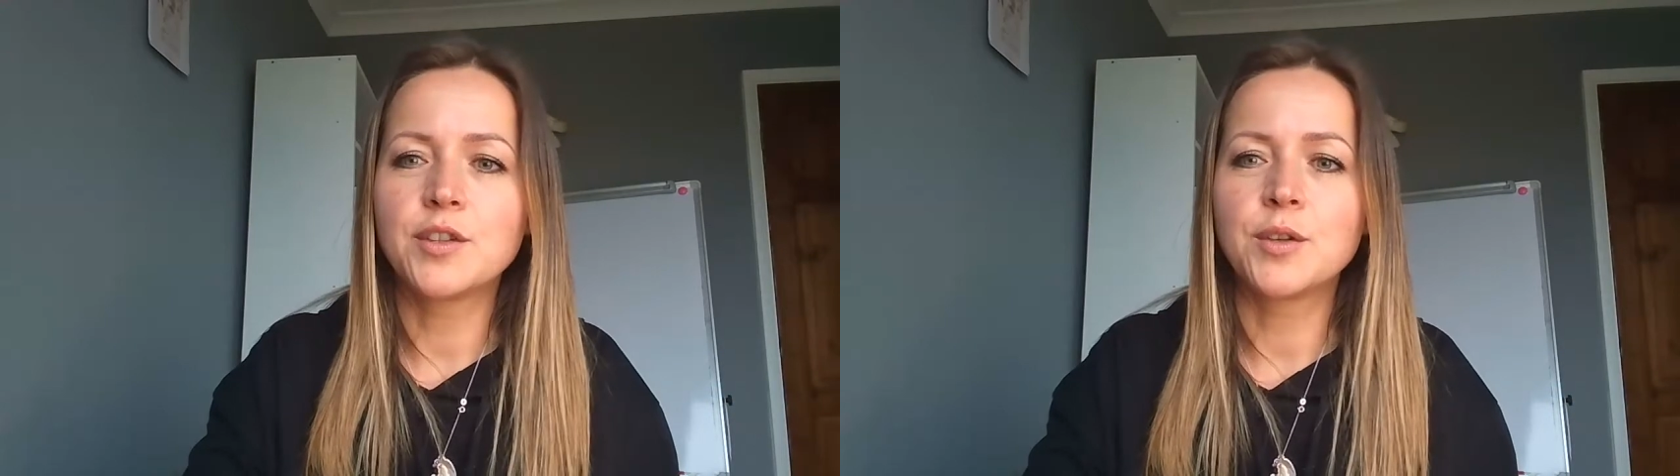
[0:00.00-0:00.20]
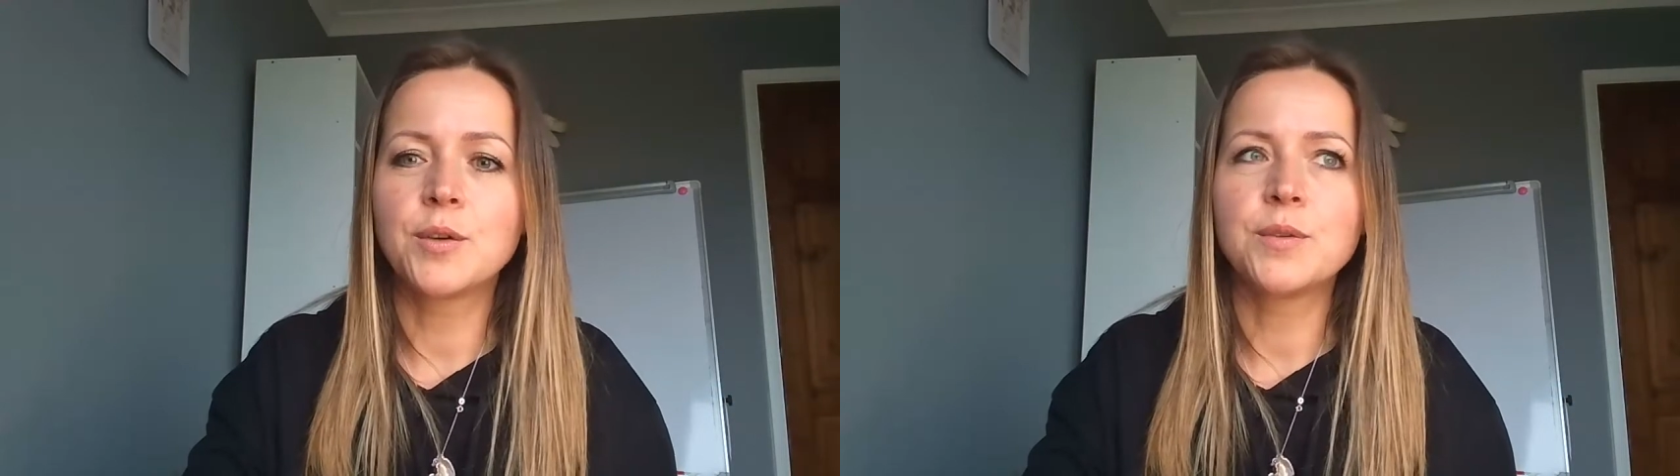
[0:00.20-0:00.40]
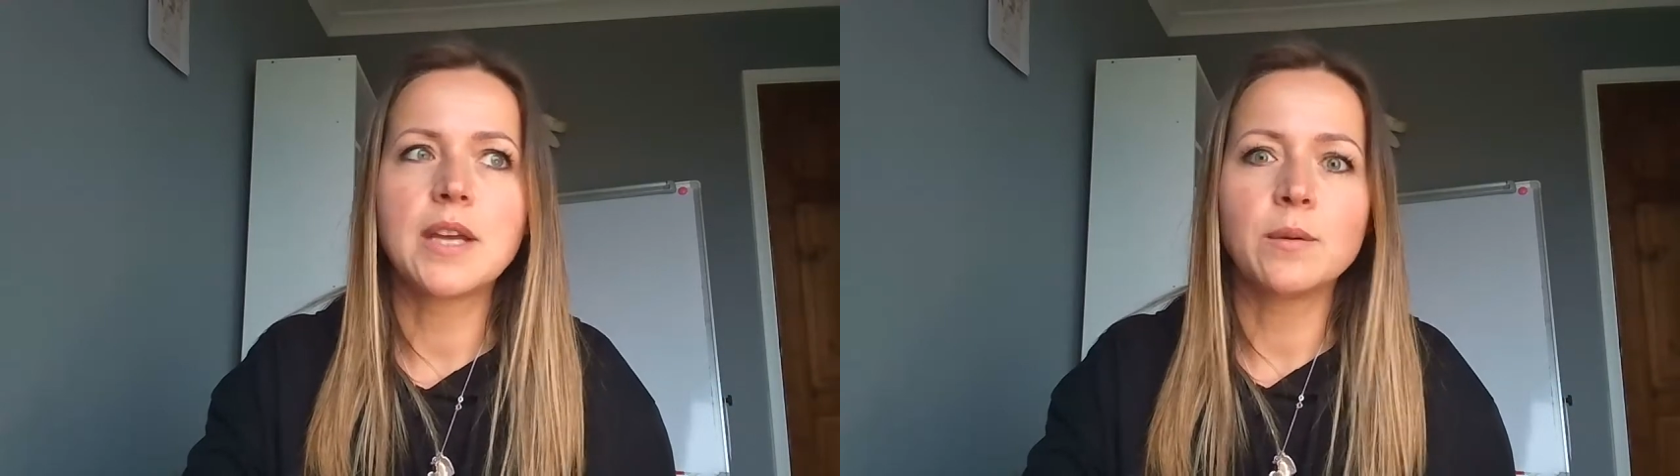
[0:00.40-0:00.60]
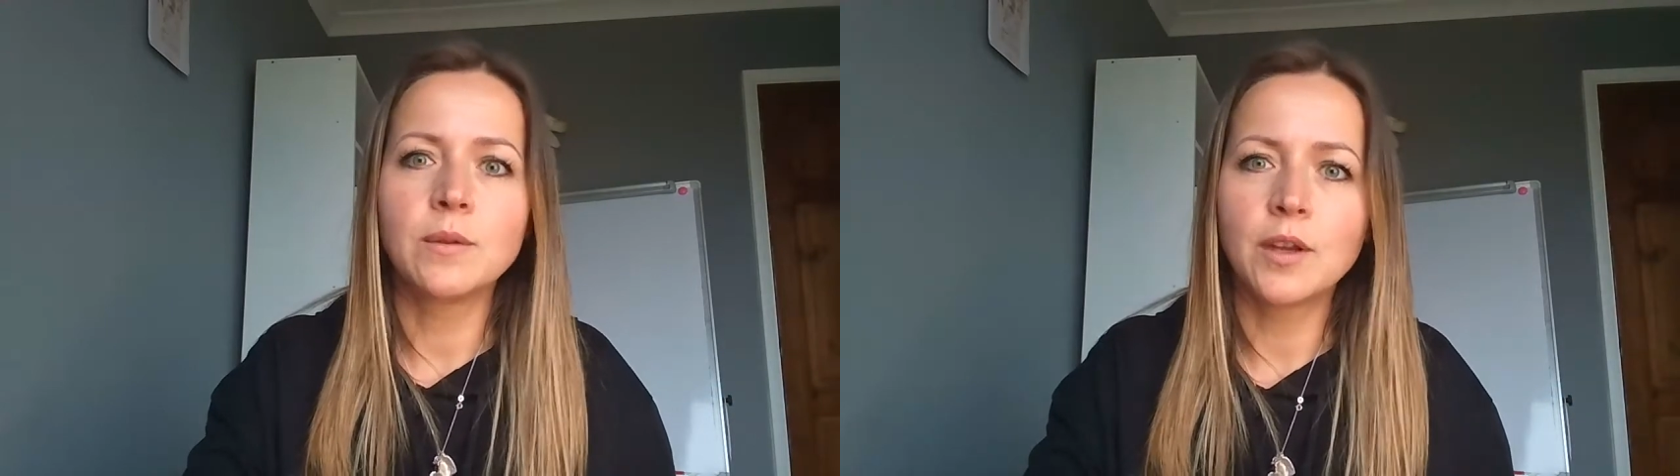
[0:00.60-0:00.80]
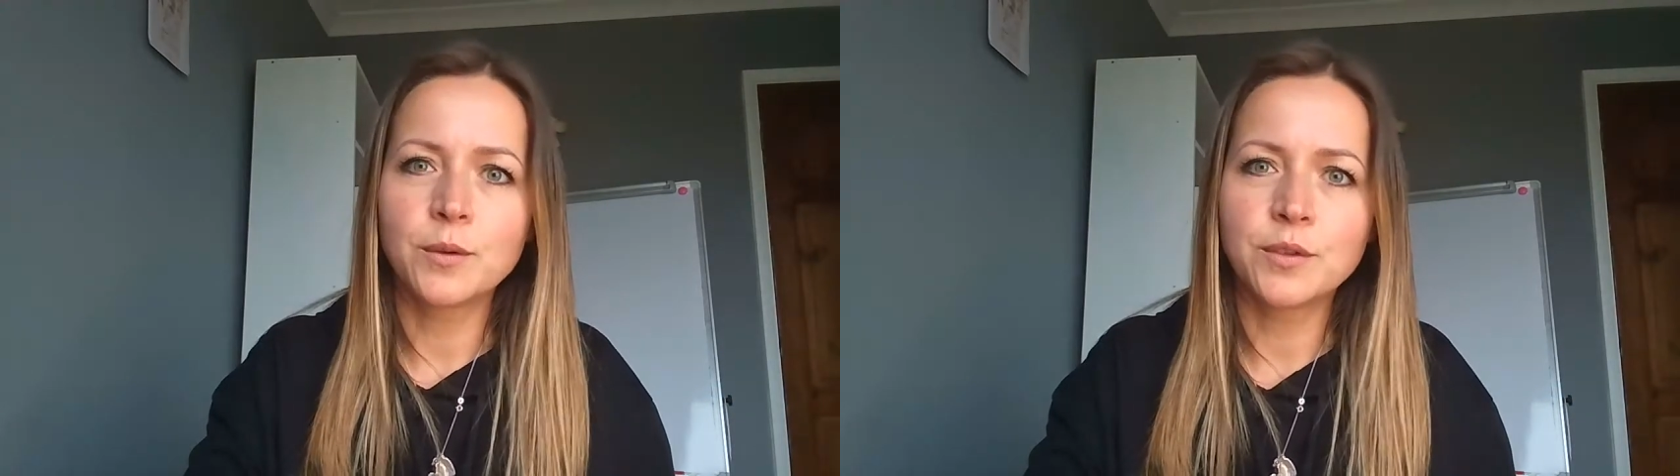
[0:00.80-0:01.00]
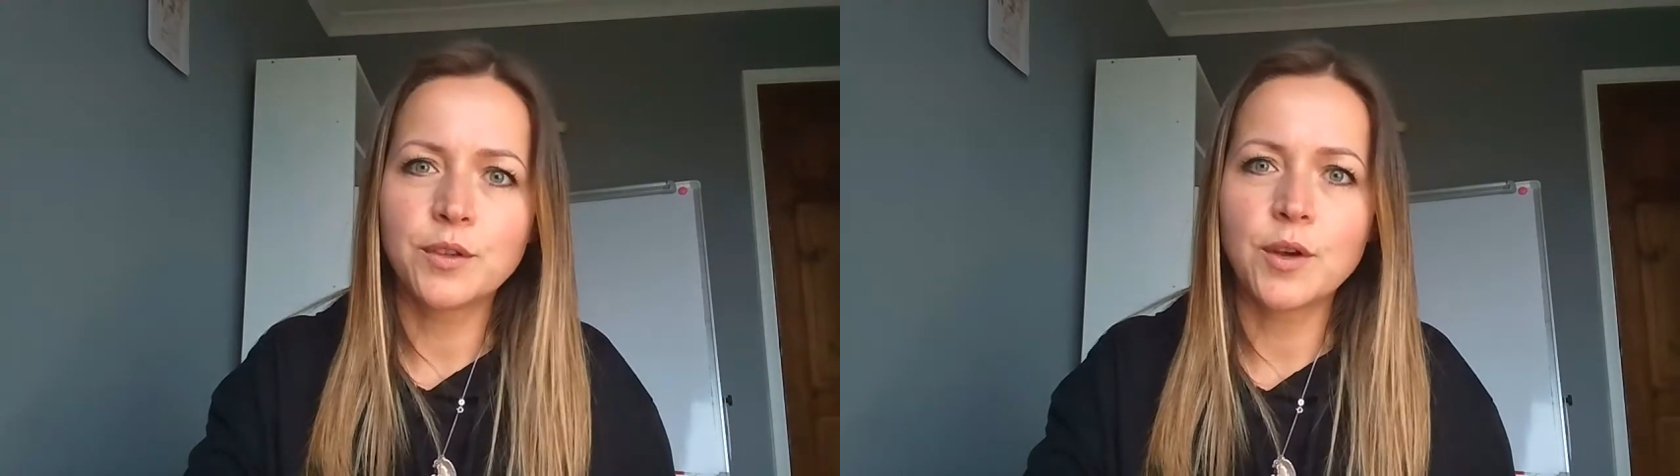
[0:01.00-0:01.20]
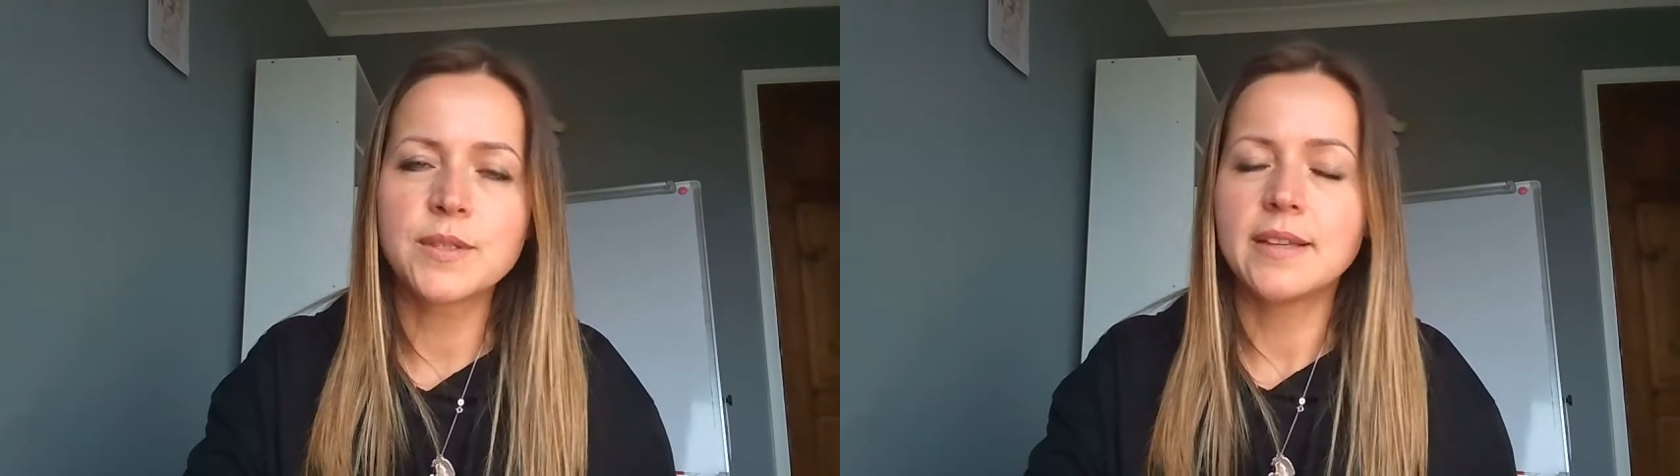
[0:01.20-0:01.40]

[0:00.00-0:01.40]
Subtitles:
to download those